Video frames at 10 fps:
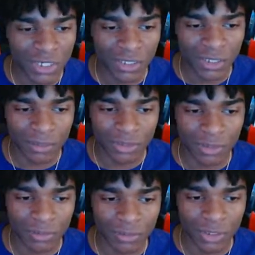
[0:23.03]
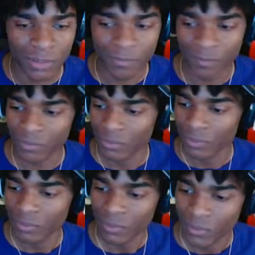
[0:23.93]
clamped up,
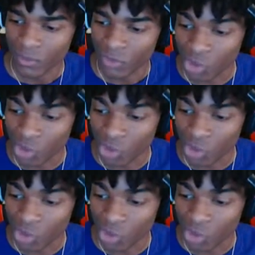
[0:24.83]
man.